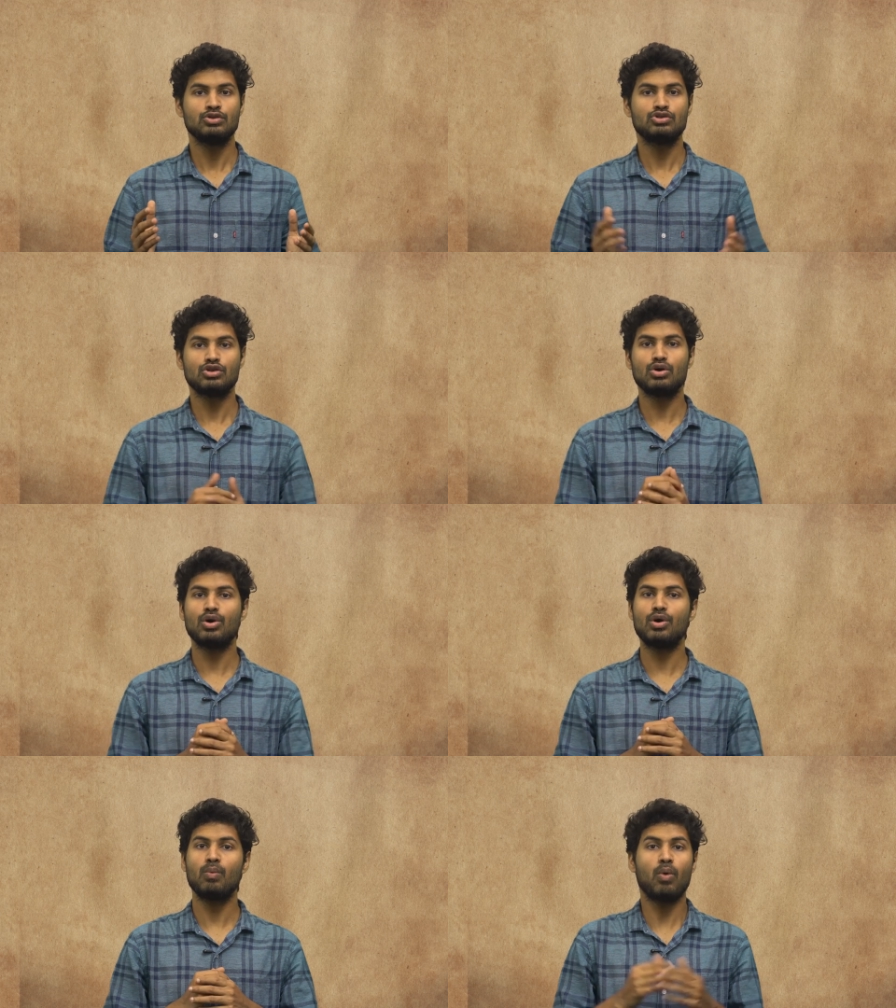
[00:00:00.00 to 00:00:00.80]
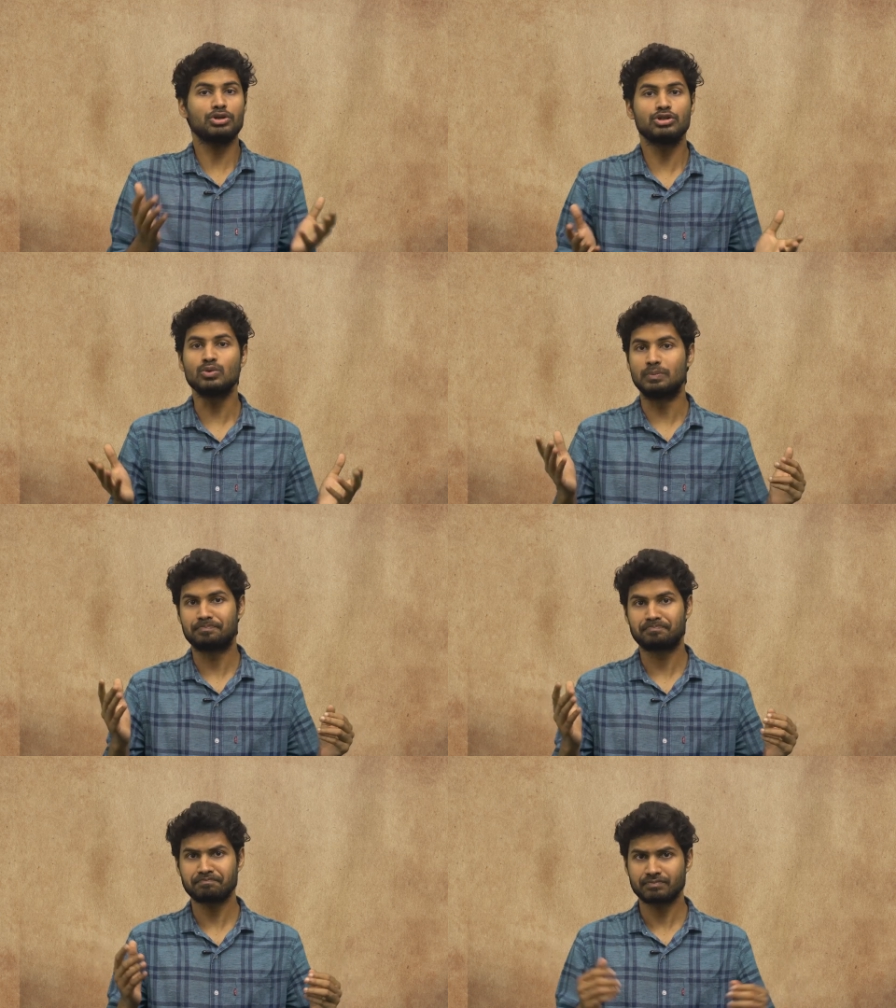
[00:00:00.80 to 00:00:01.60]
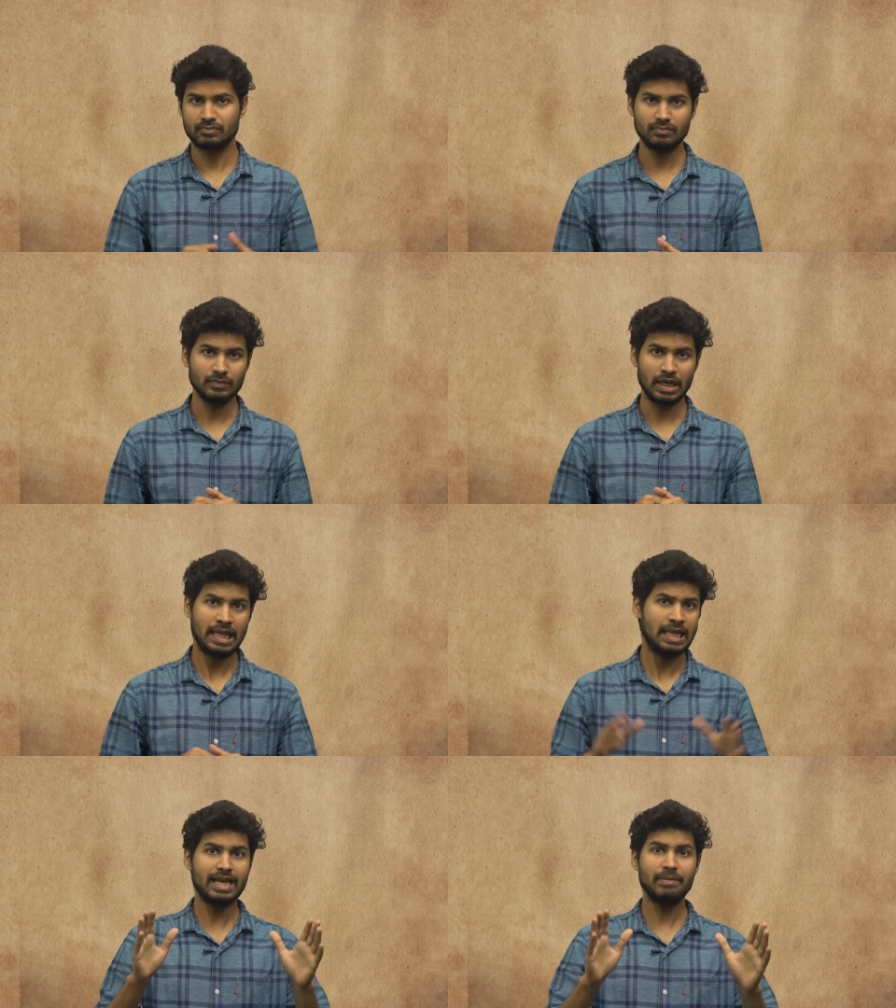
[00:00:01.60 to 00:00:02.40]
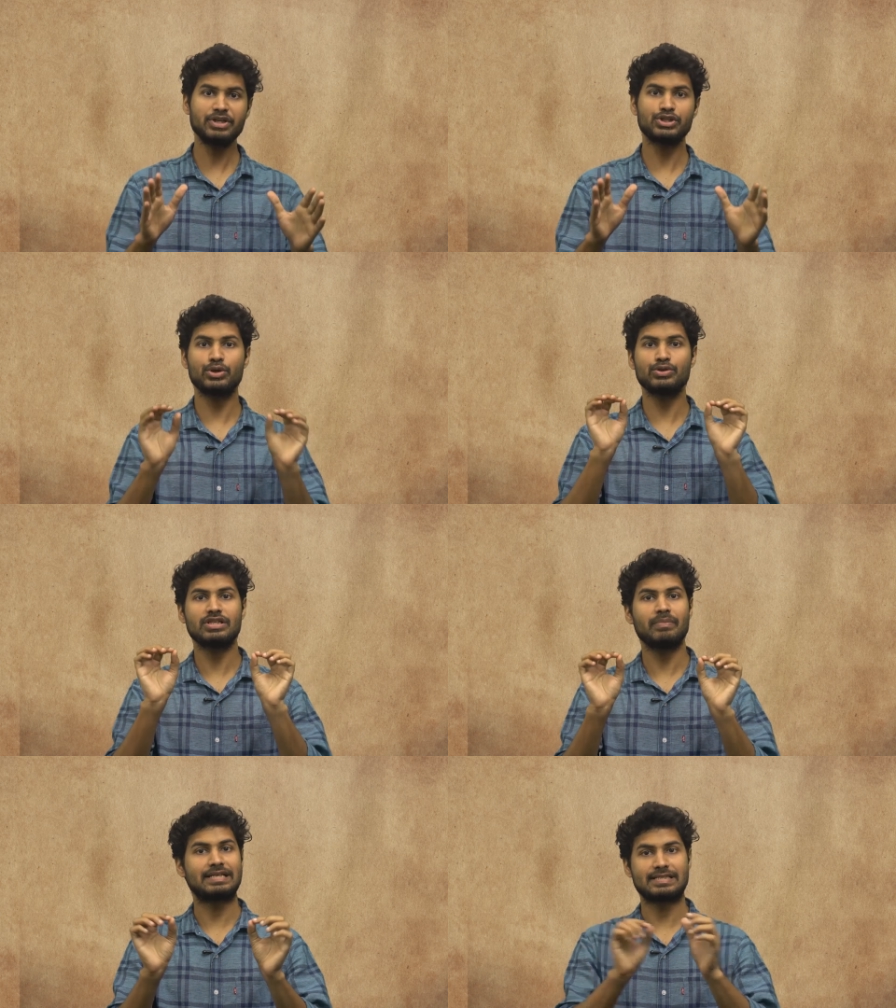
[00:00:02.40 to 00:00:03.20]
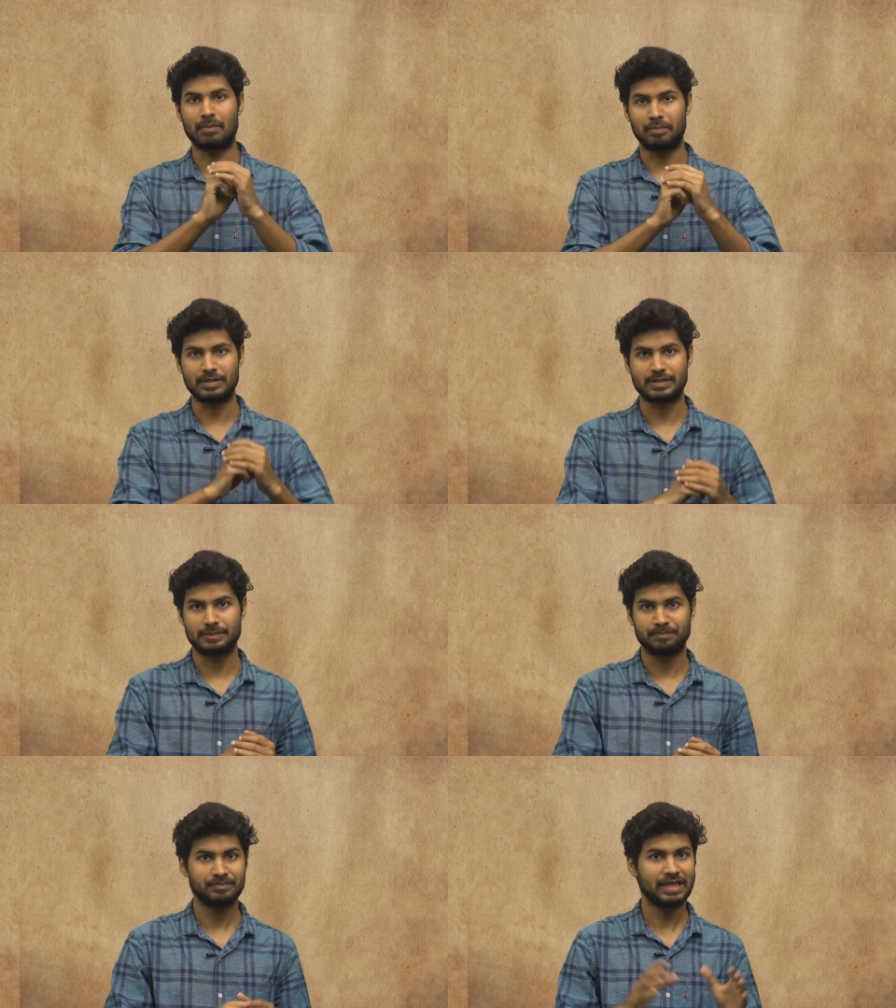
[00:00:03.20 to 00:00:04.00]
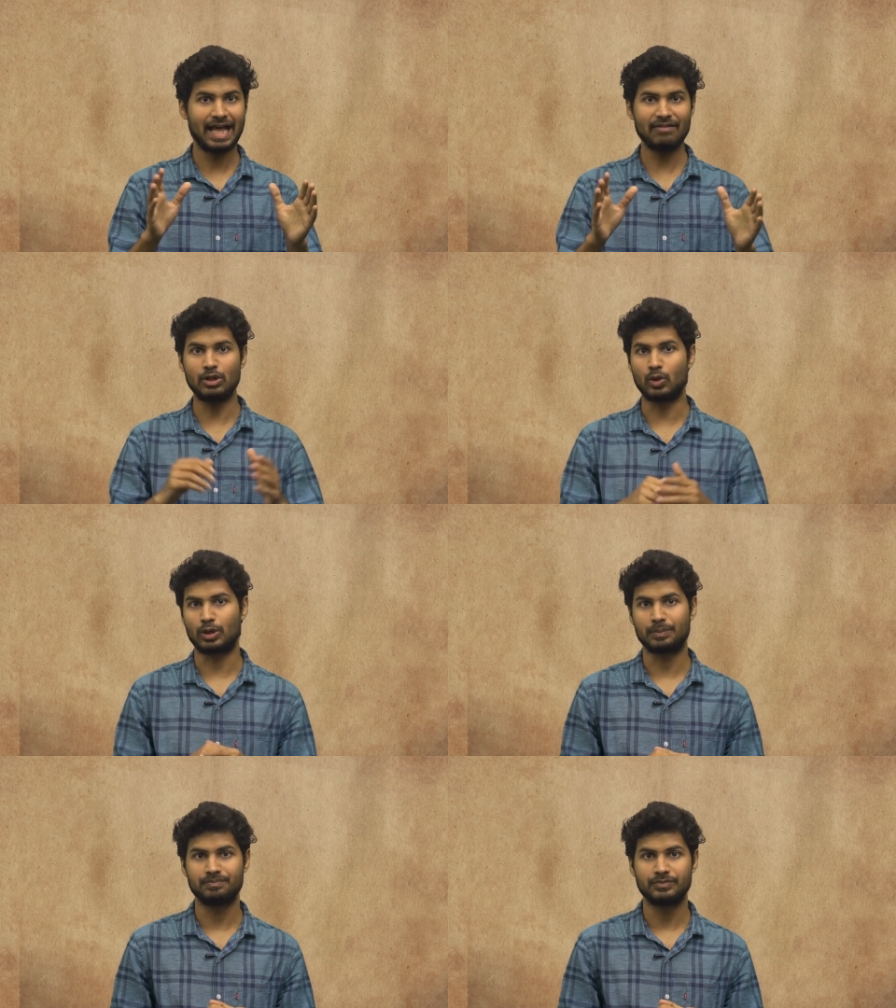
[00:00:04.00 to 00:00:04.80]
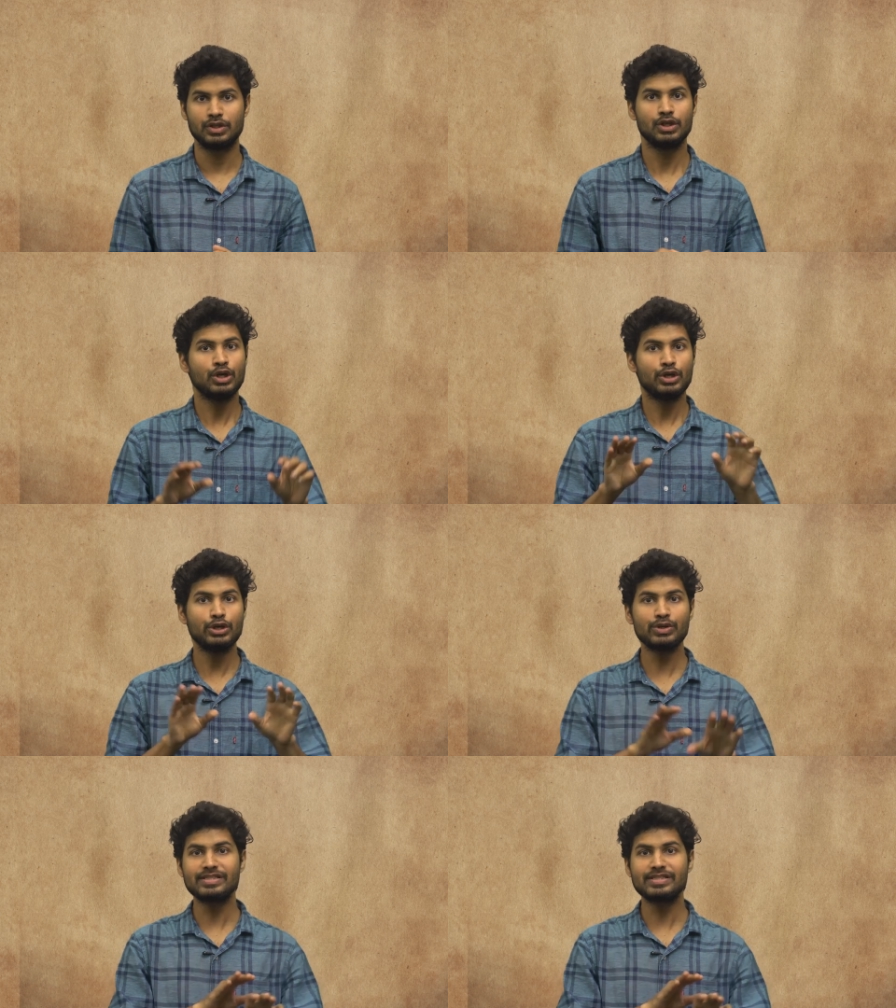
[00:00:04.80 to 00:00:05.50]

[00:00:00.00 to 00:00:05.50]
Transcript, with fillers: So what to do? Let me show you some examples. Have a look. Do